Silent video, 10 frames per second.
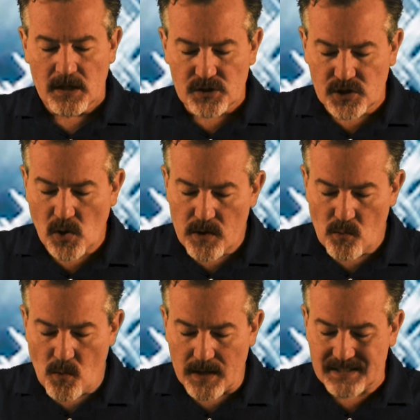So it
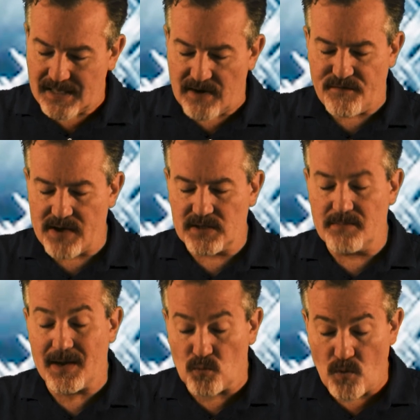was that I found him
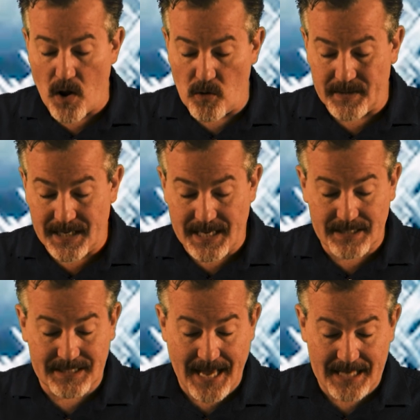at Rome, and he
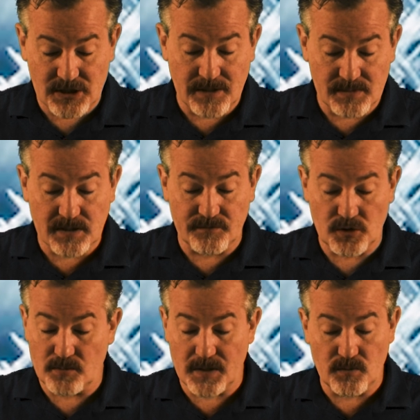attached himself
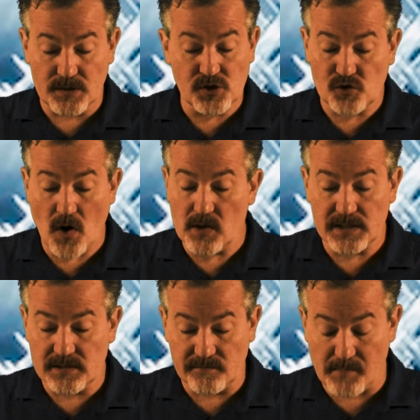to me with the
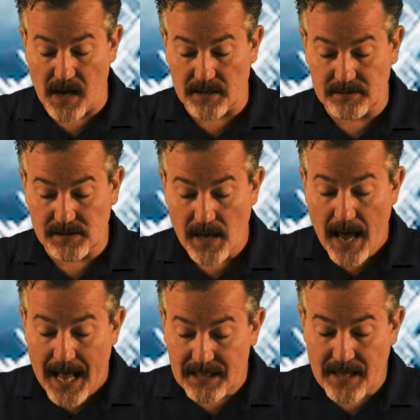strongest of bonds,
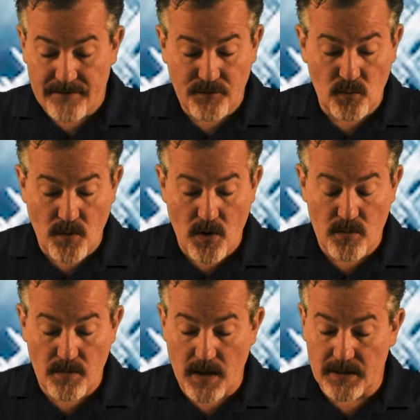and left
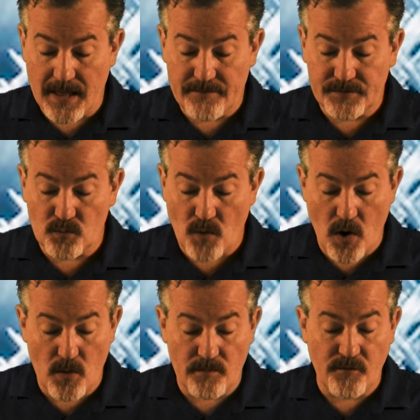
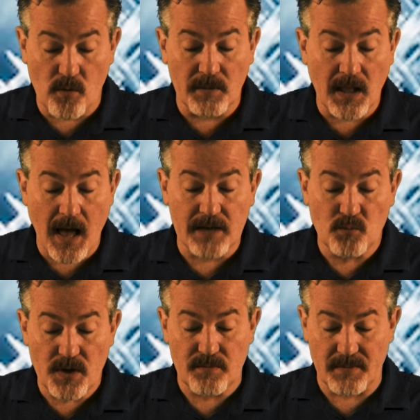Rome for Milan
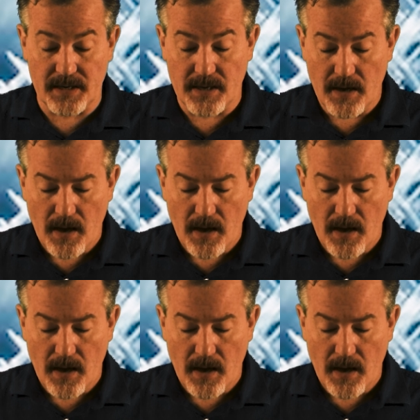with me,